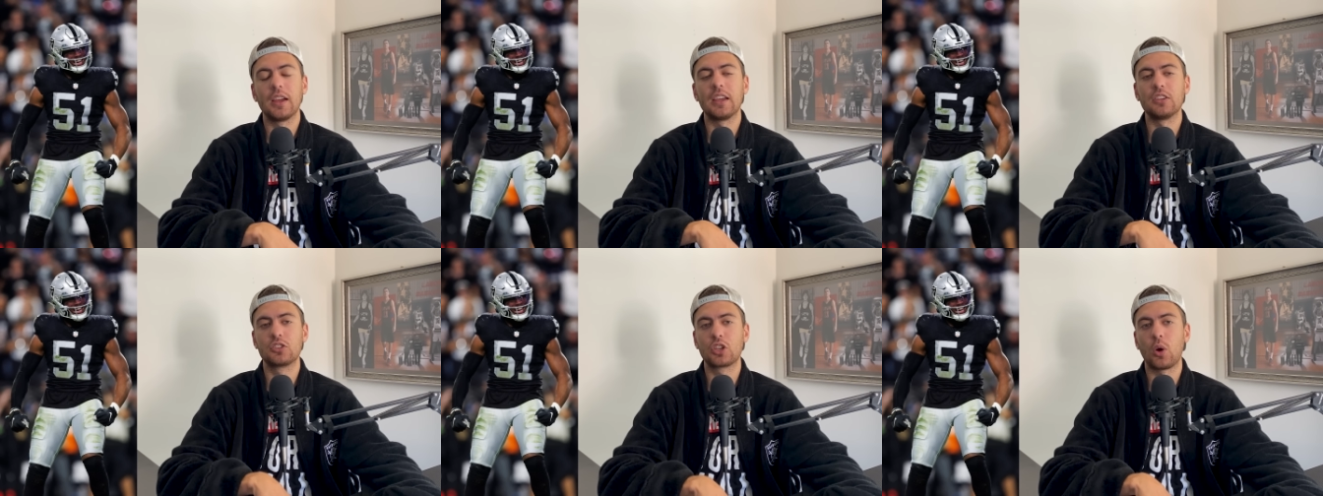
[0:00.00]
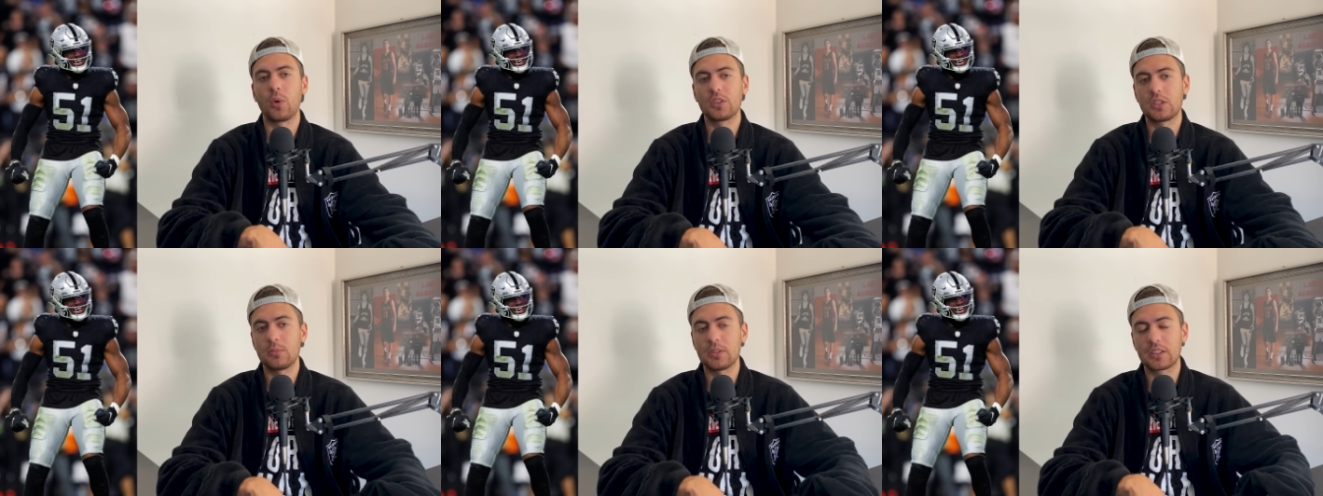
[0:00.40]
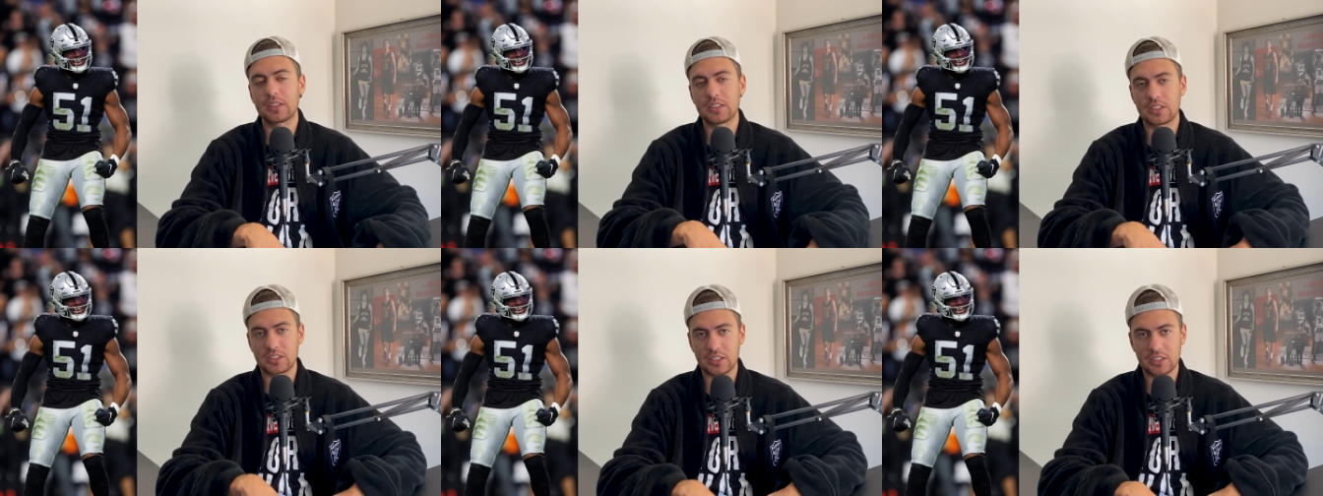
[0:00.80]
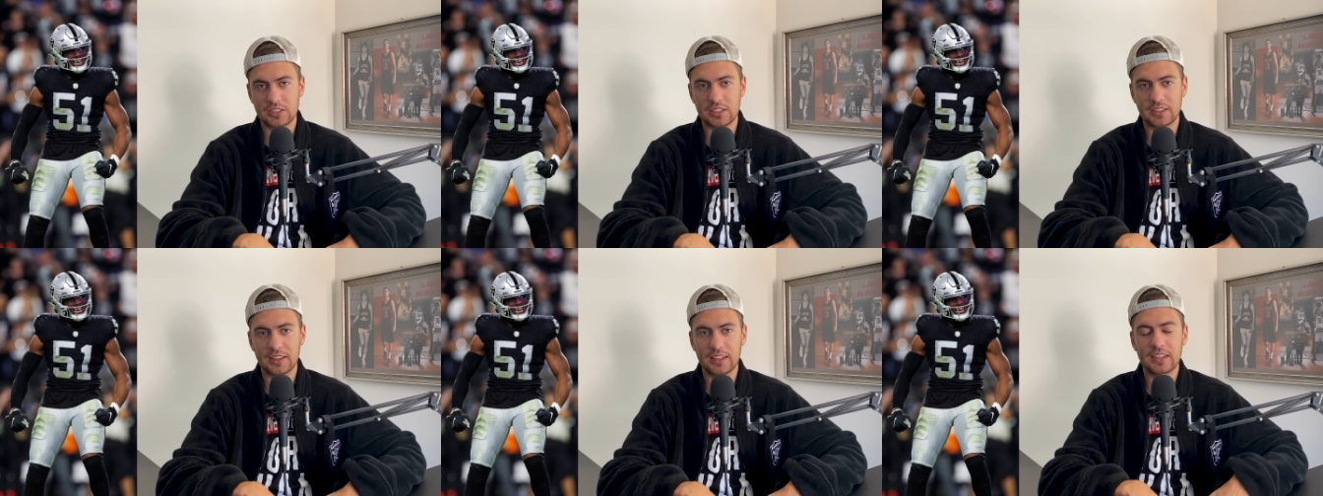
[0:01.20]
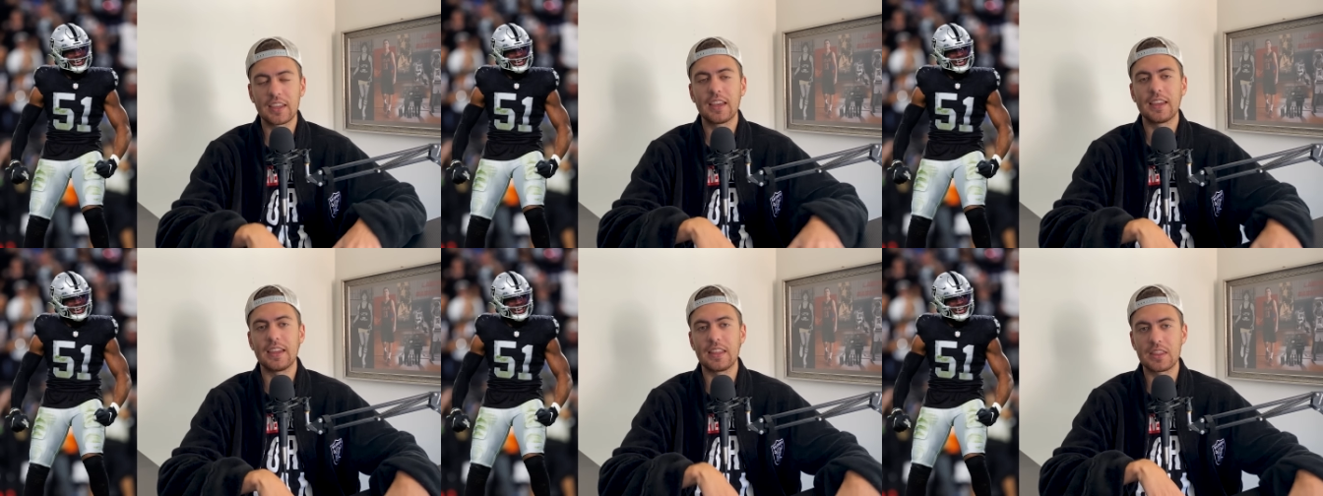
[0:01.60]
He's going to be consistently
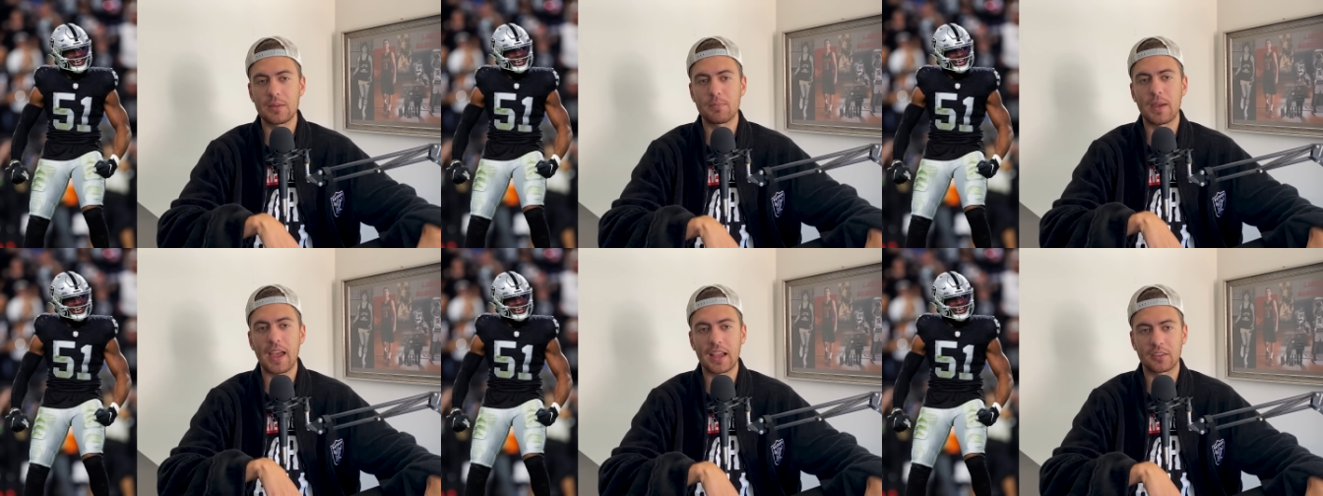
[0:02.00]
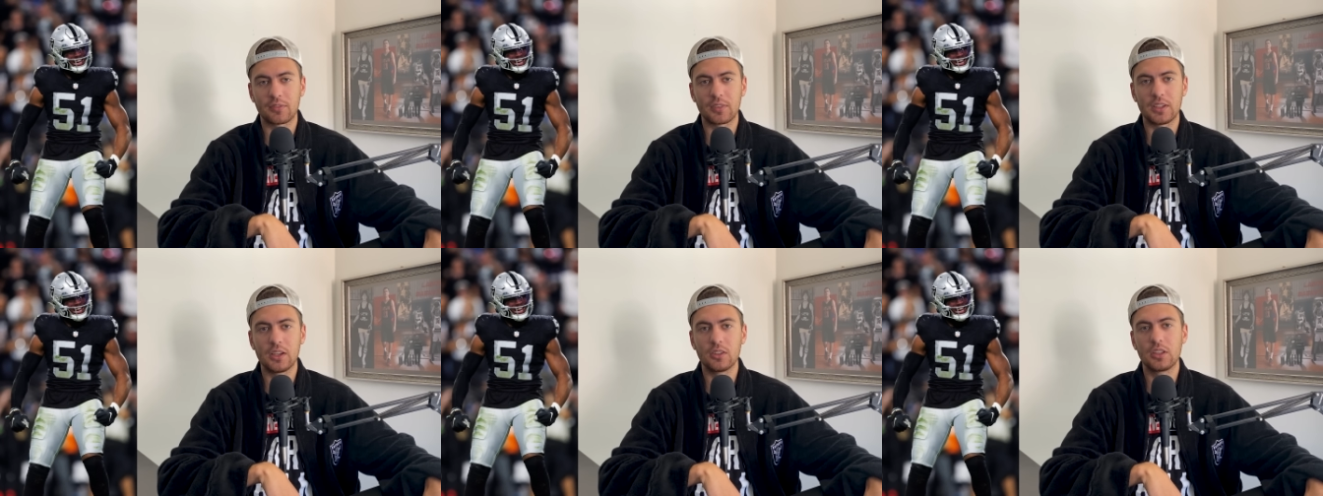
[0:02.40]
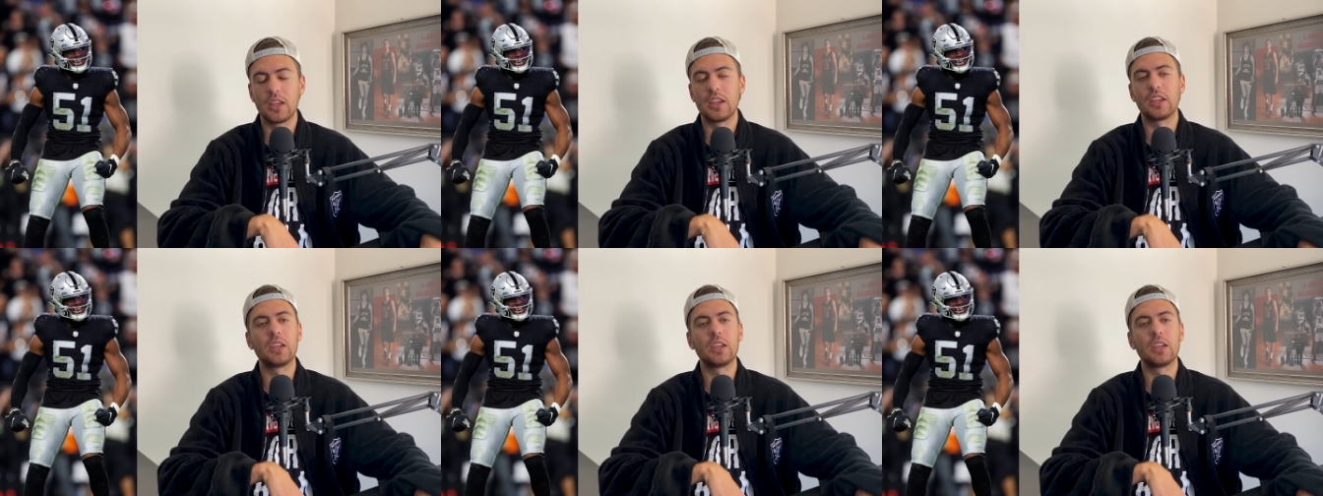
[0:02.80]
in the backfield.